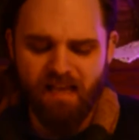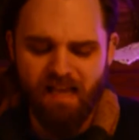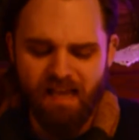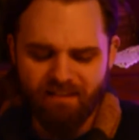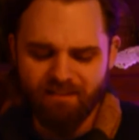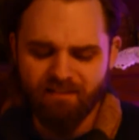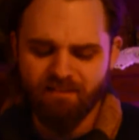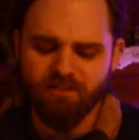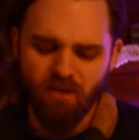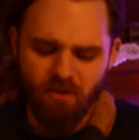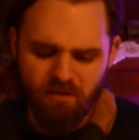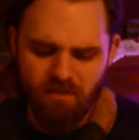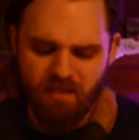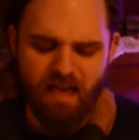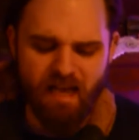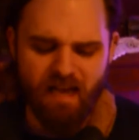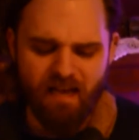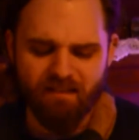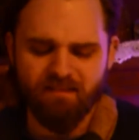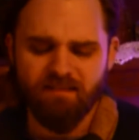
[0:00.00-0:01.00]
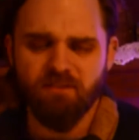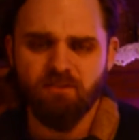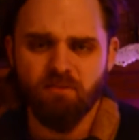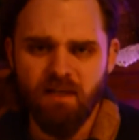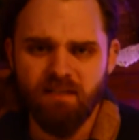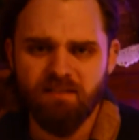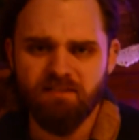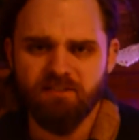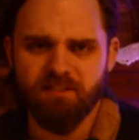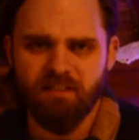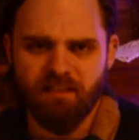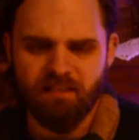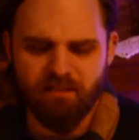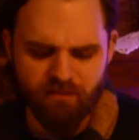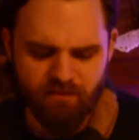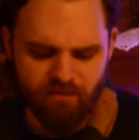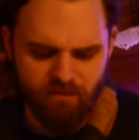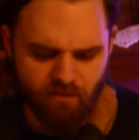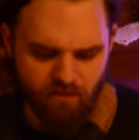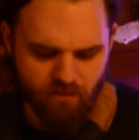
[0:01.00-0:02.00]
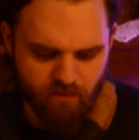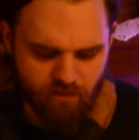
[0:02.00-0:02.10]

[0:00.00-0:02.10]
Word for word: "and don't ask questions."